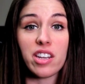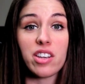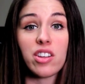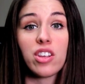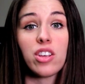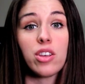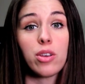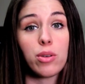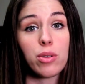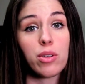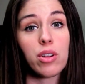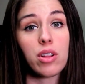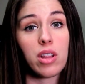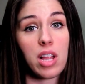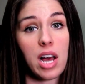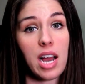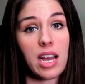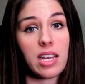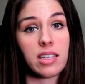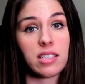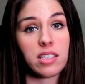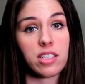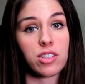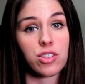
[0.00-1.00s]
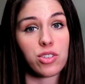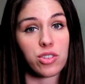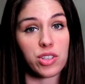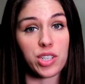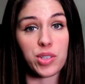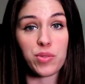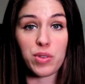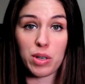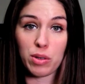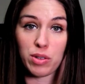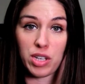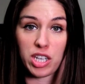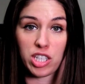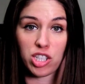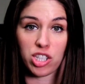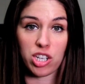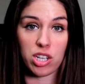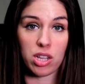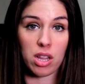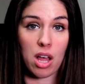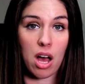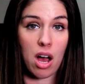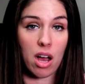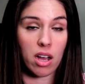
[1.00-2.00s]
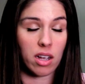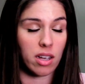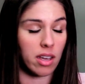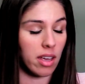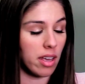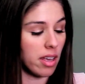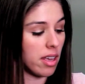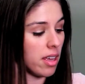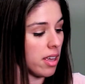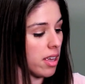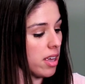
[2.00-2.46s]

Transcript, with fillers: to utilize your screen rotation lock.